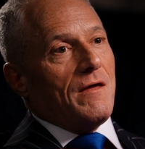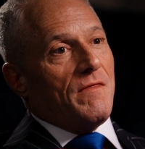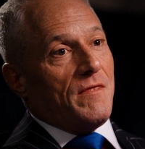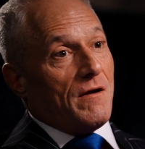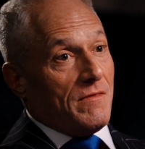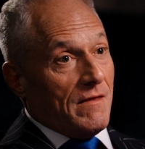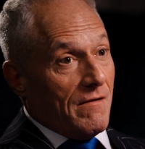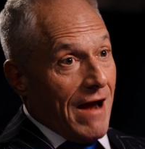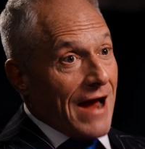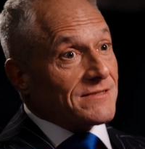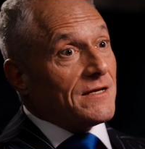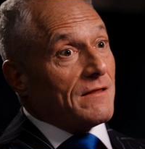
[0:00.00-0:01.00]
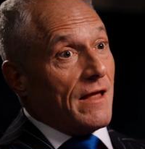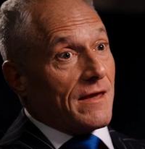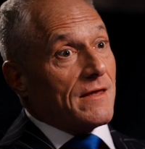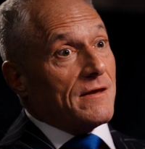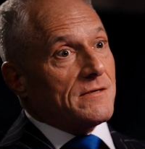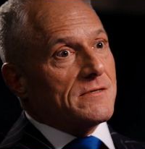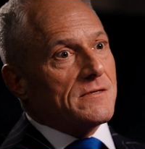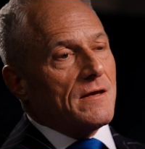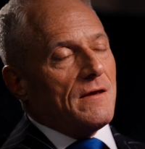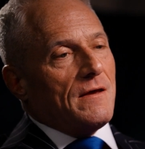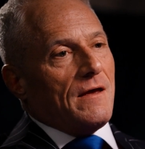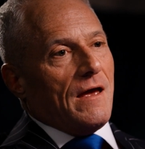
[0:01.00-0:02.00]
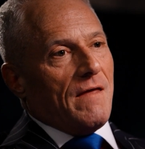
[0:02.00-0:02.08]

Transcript: They're, they're acting like it is. Mm.